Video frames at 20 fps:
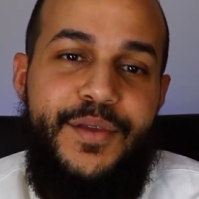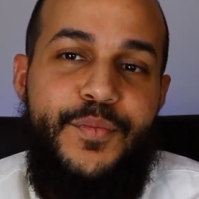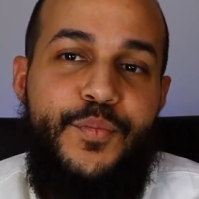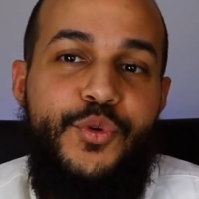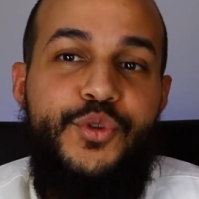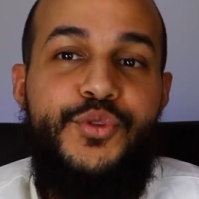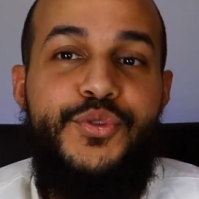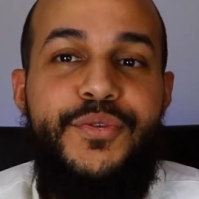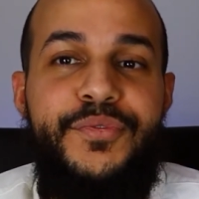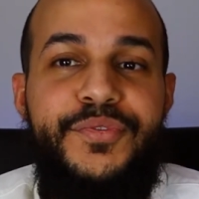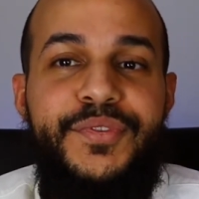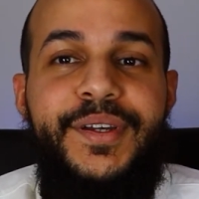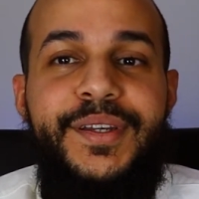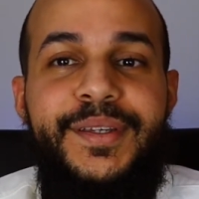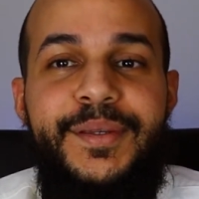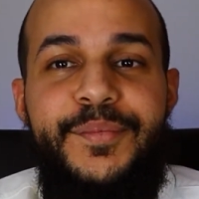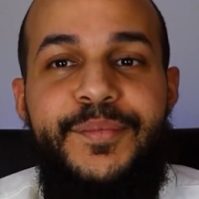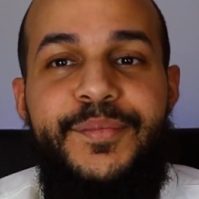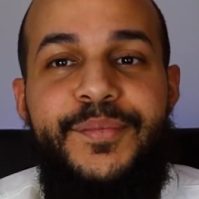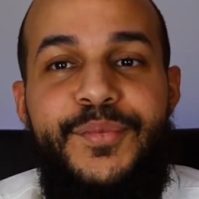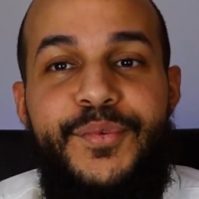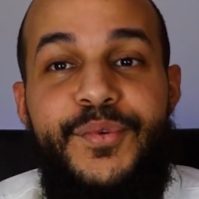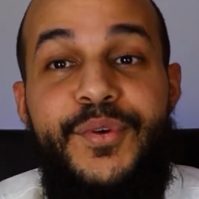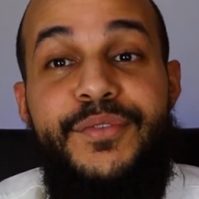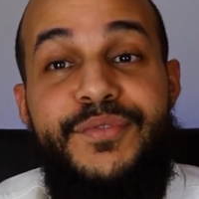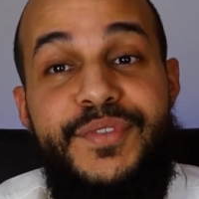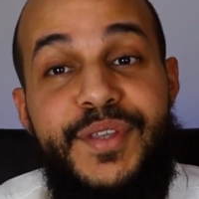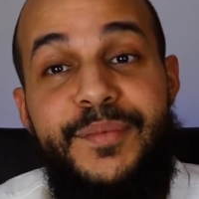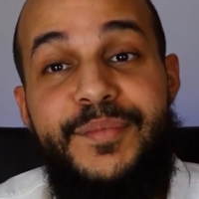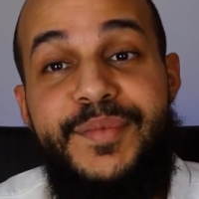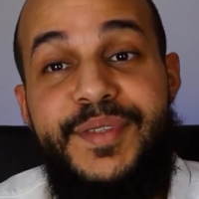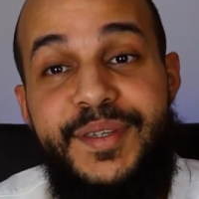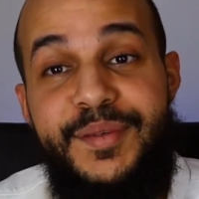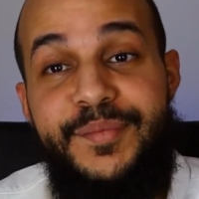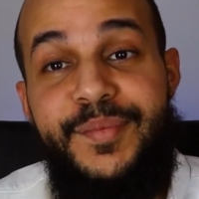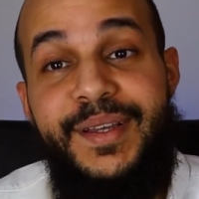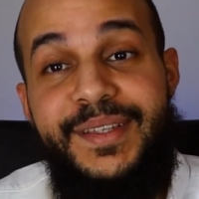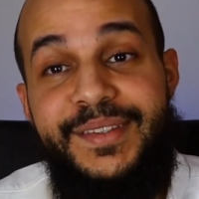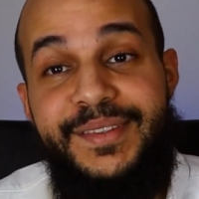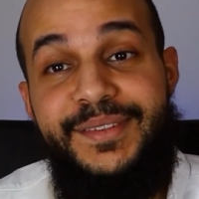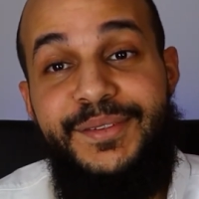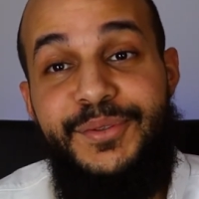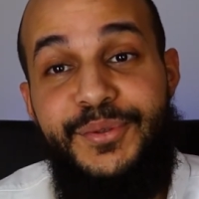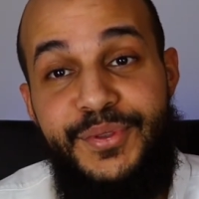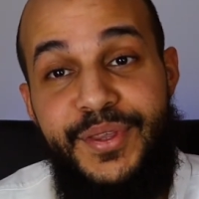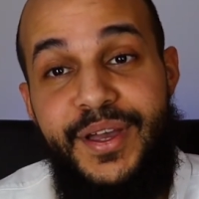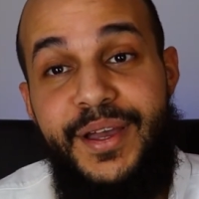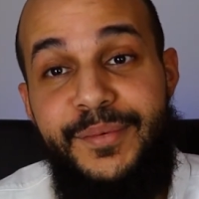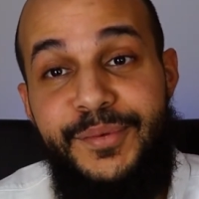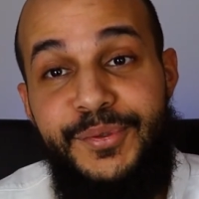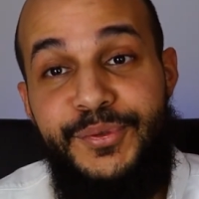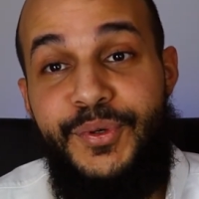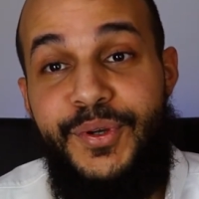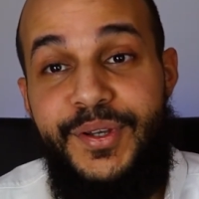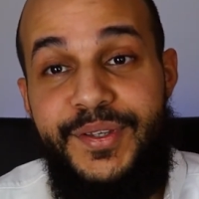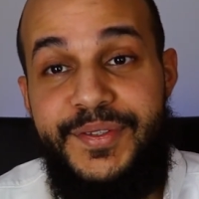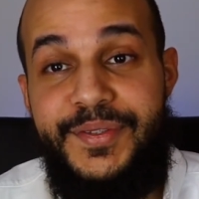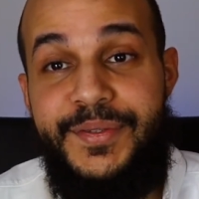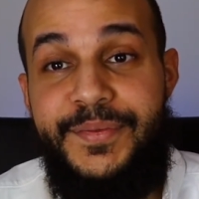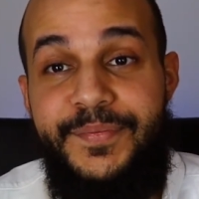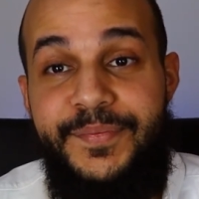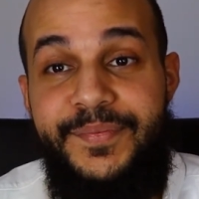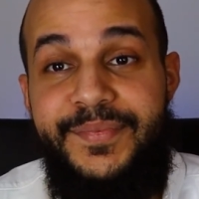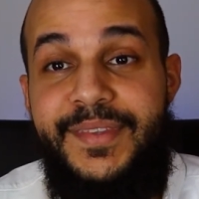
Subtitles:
Most of time, if something bad could happen to us